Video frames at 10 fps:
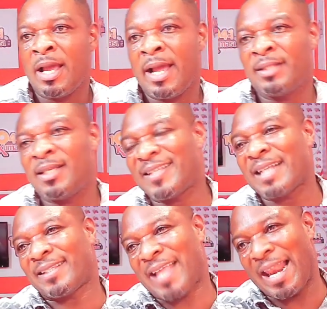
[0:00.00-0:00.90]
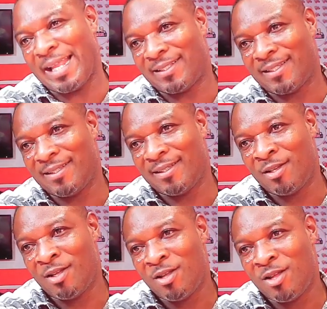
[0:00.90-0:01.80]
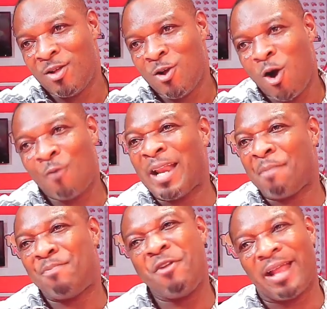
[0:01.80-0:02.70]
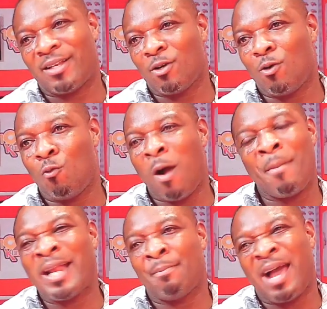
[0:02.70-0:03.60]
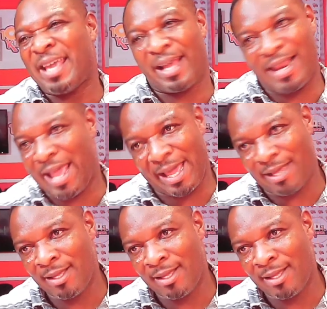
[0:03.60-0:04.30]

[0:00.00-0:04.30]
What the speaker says: It is such a talent. Over the period, one man am I clear?